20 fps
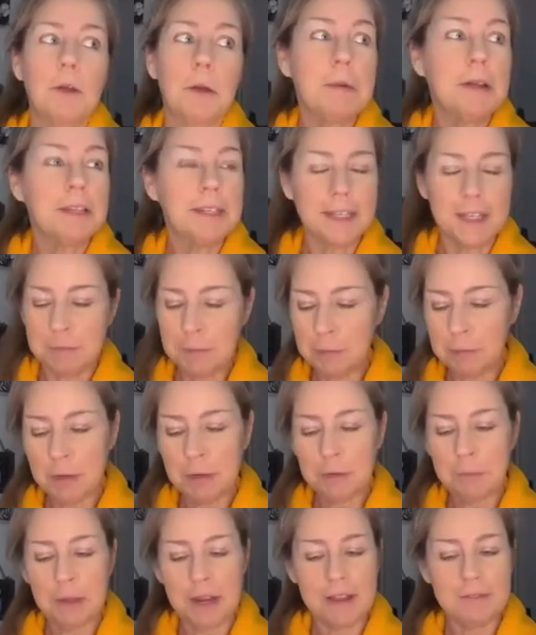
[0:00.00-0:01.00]
My grandma lets me
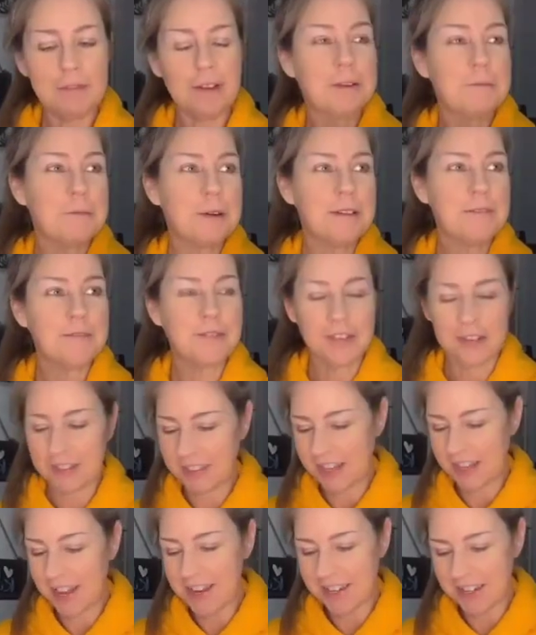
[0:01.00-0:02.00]
bring whatever I want
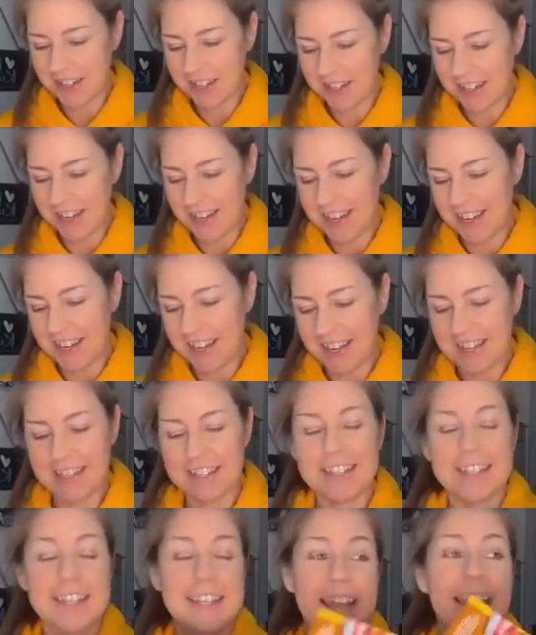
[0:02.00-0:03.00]
for lunch.
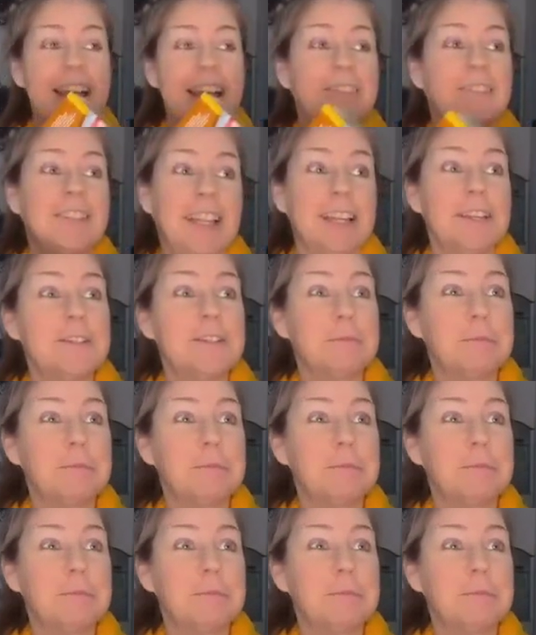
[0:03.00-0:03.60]
Today I have